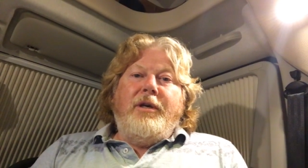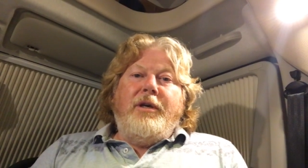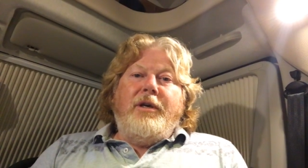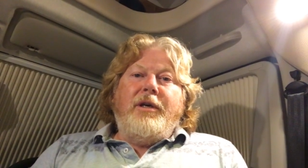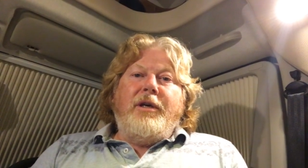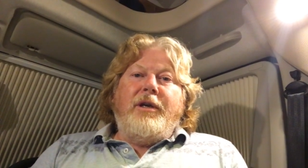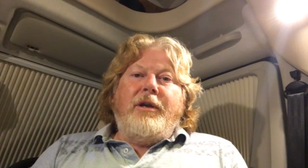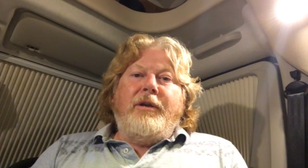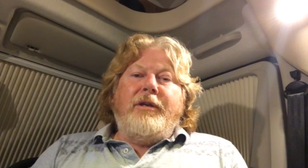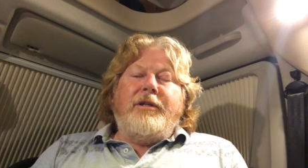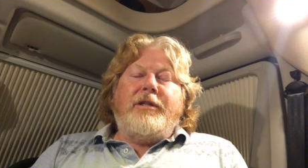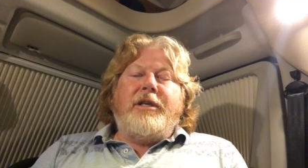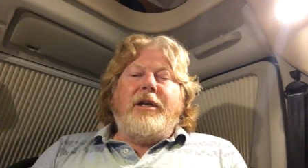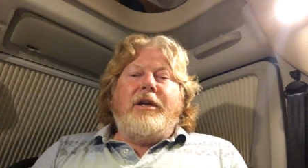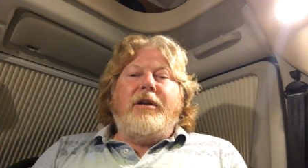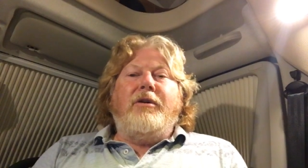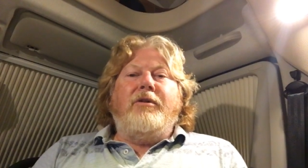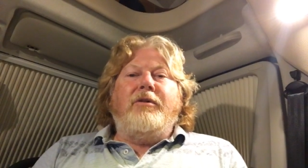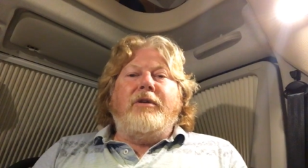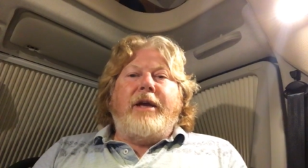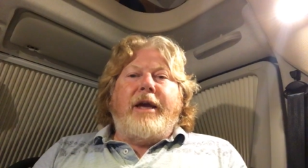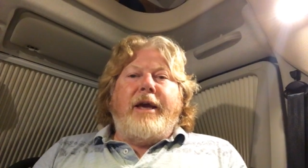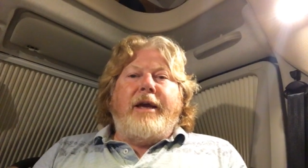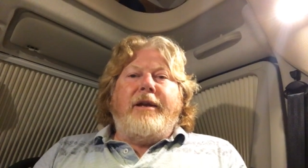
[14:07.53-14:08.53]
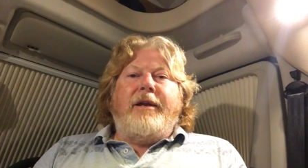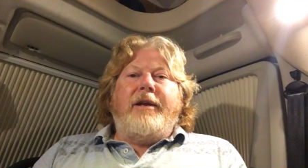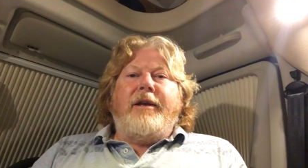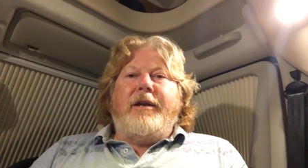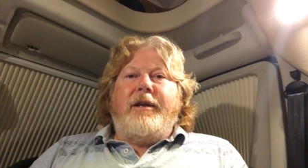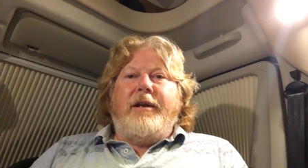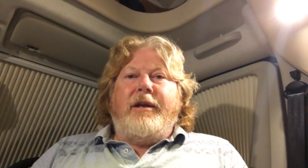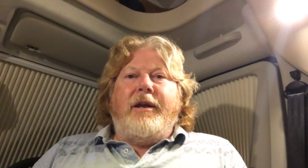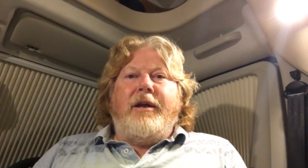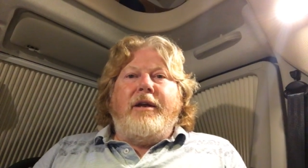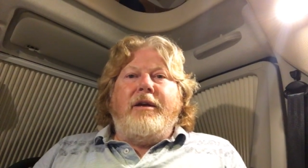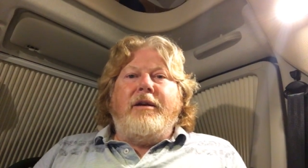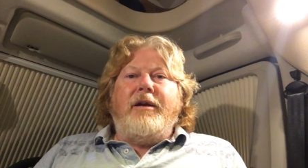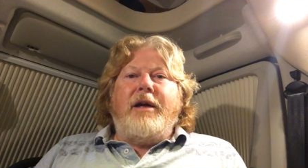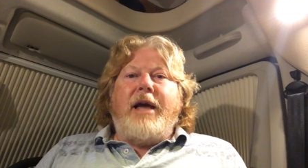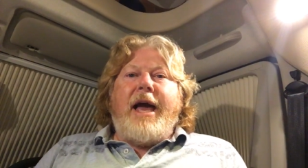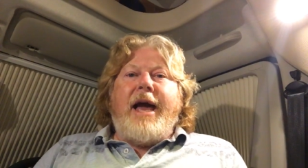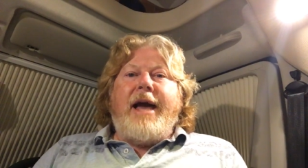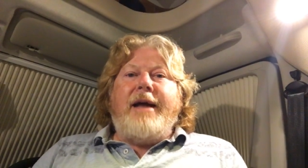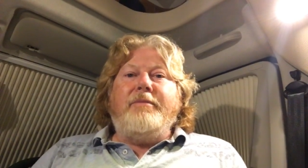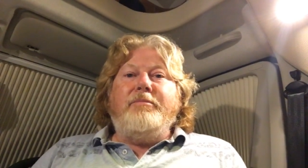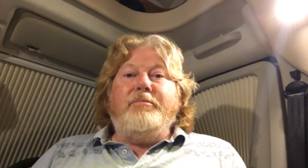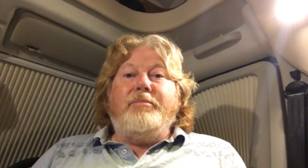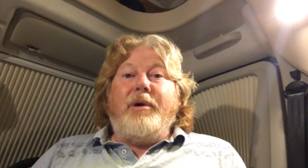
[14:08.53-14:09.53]
you know, they said, oh yeah, da, da, da.
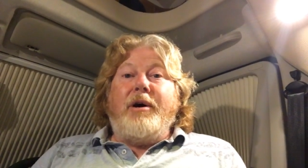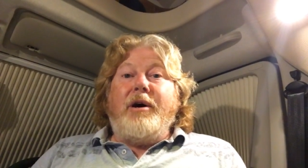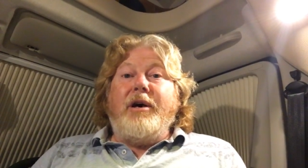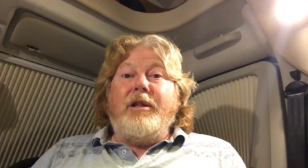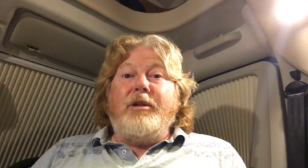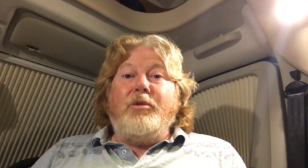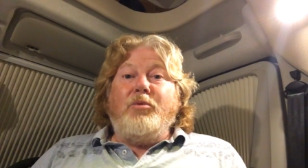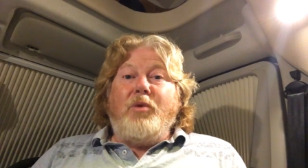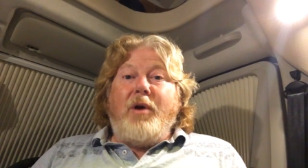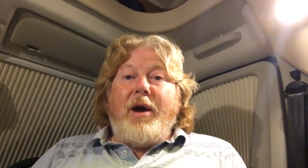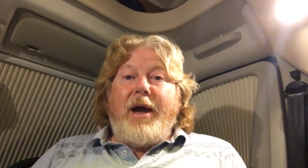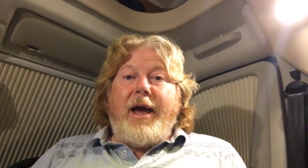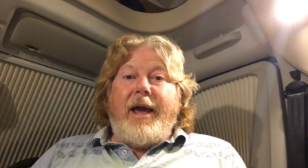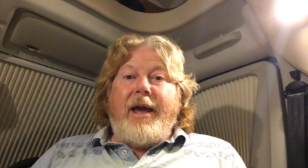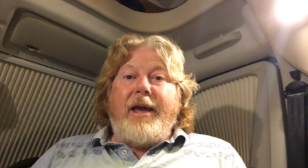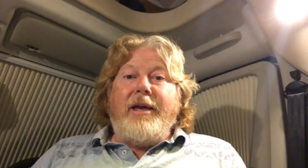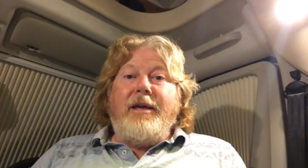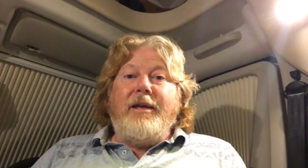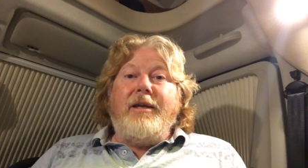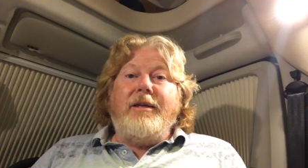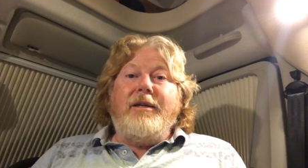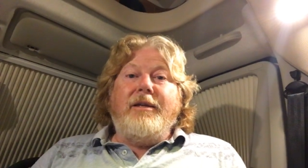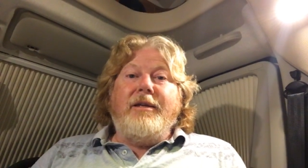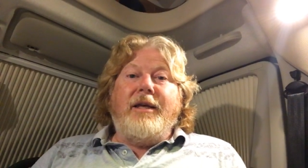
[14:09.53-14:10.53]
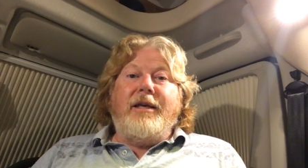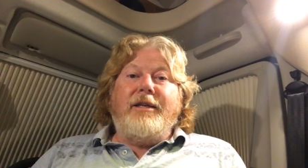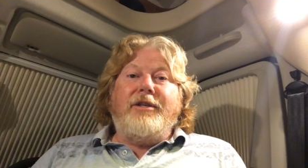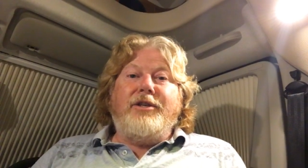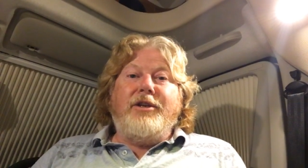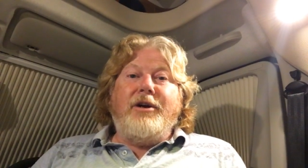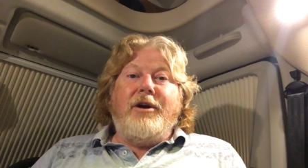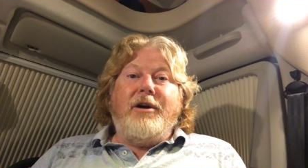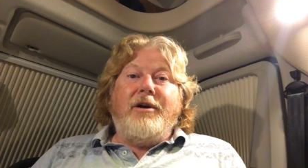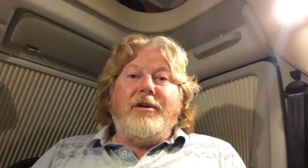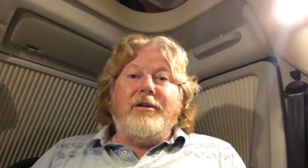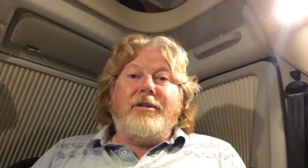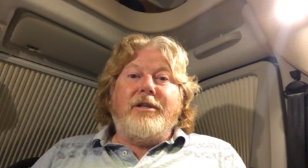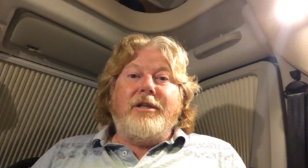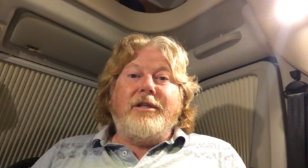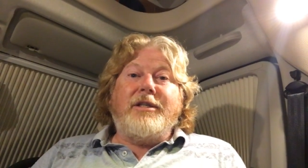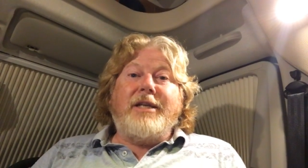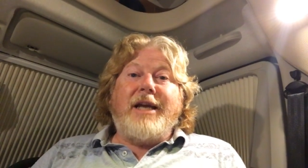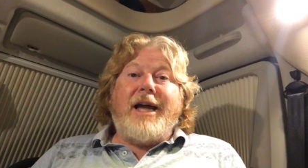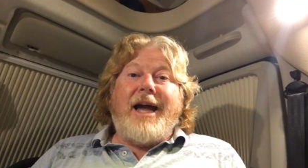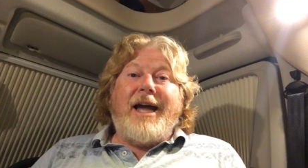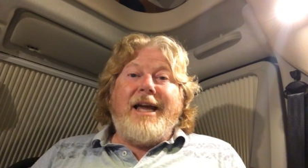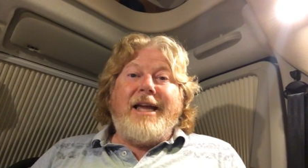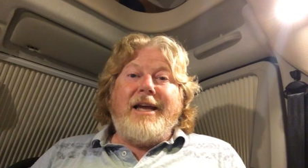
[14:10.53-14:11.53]
And by the way, they charged us
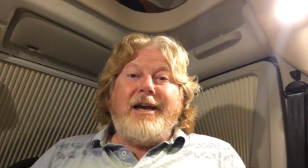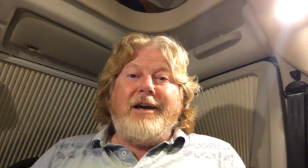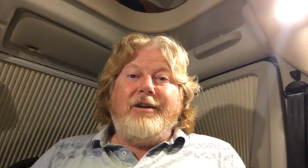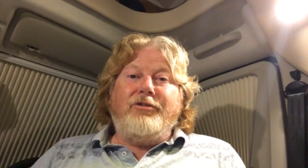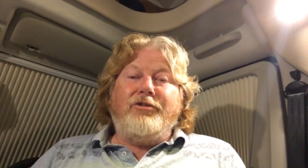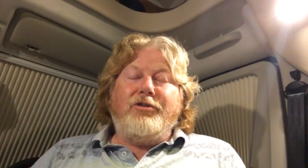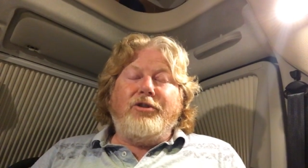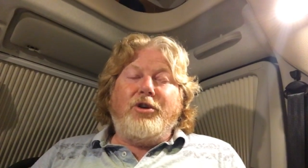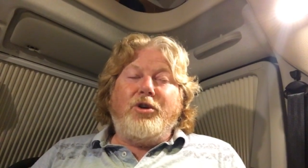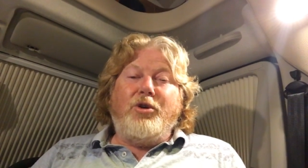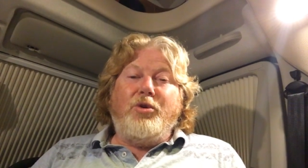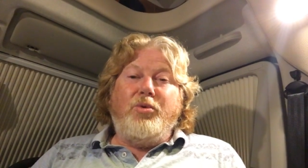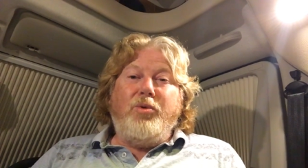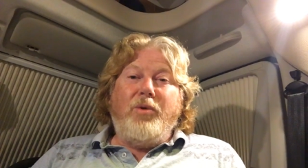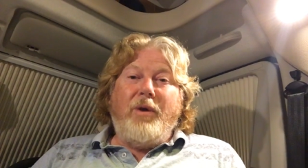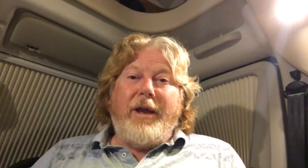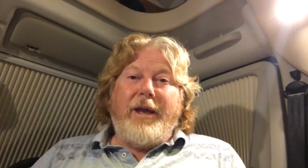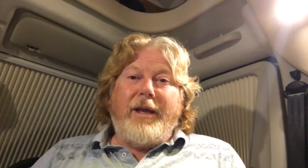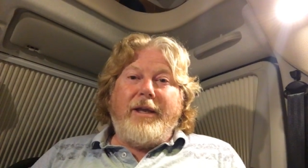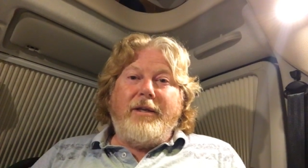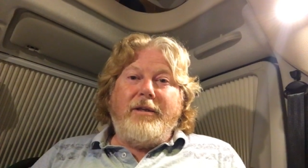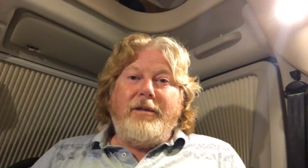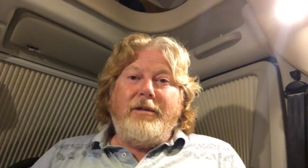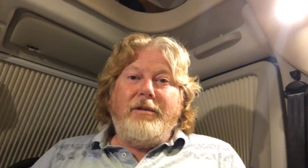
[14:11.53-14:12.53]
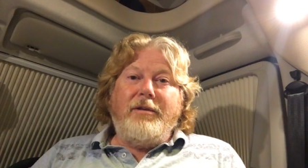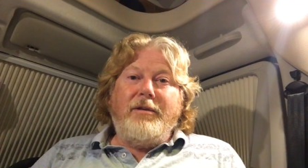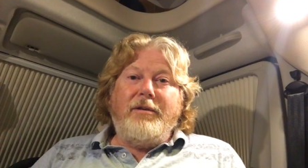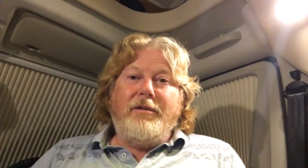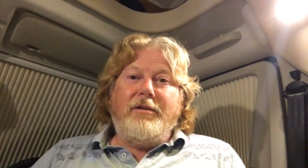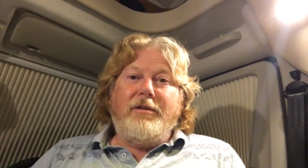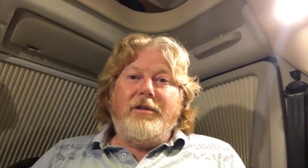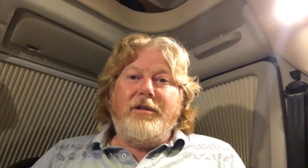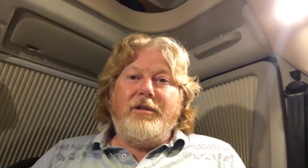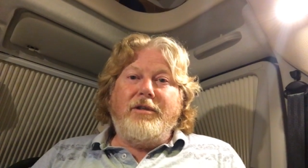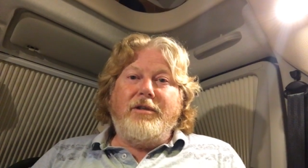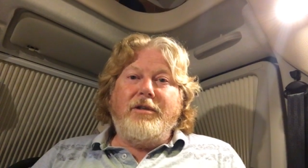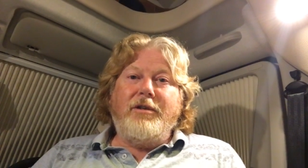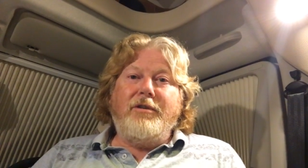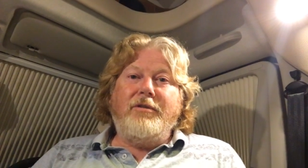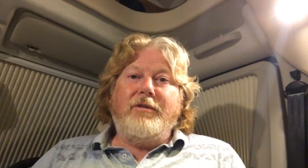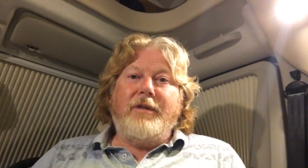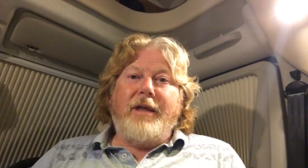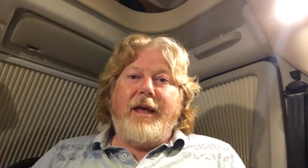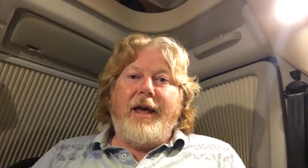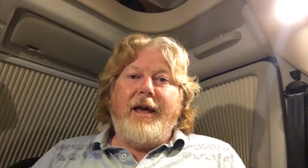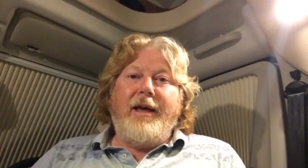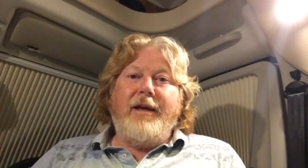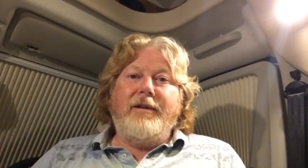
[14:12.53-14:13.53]
£800 to do
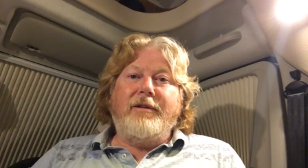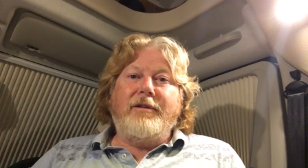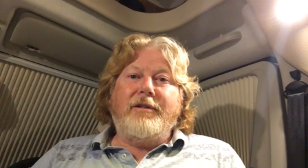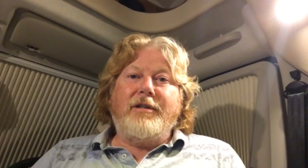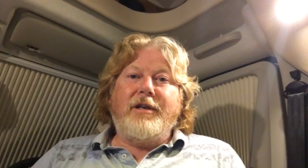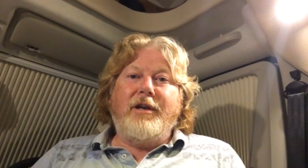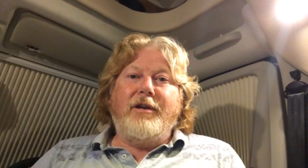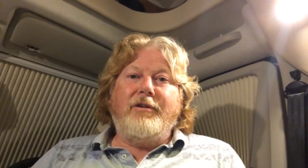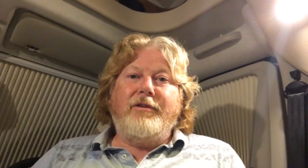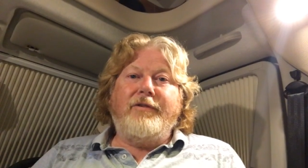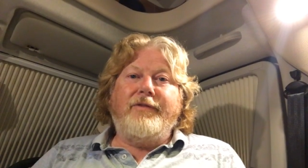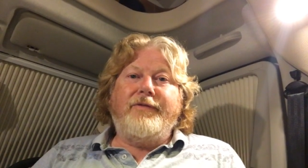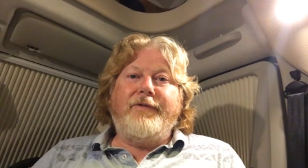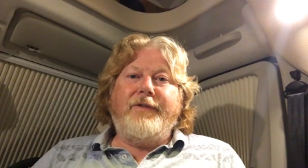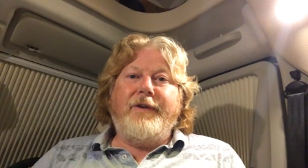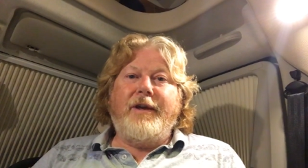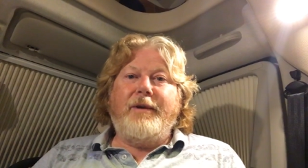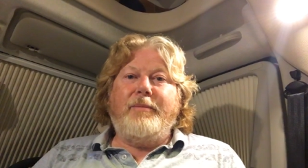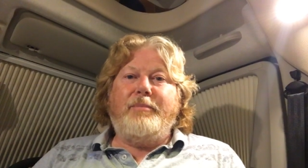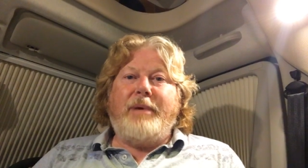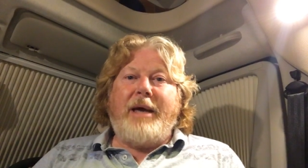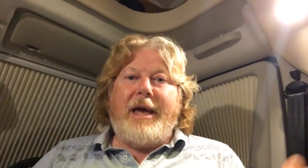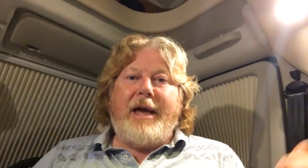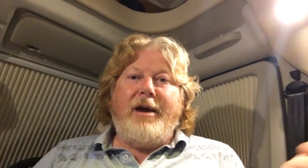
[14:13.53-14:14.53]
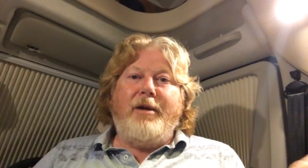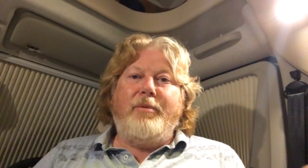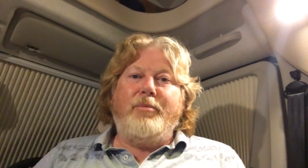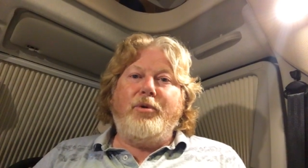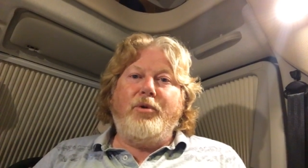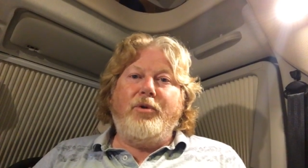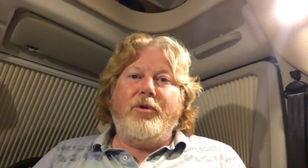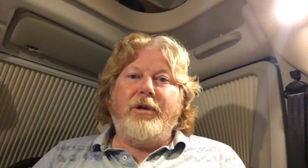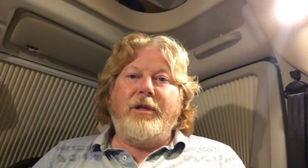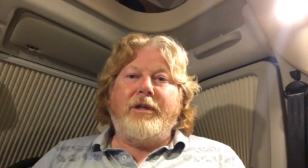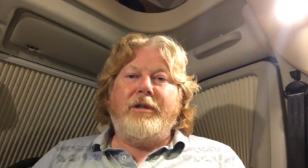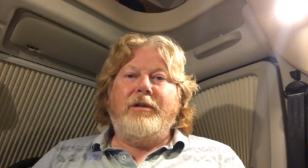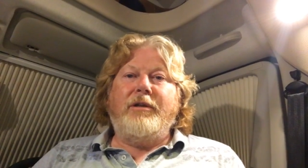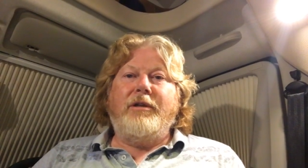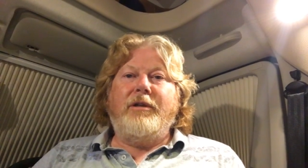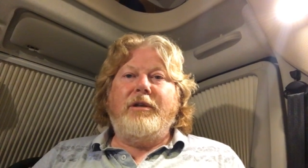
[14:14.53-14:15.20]
that, so to fit a PowerPoint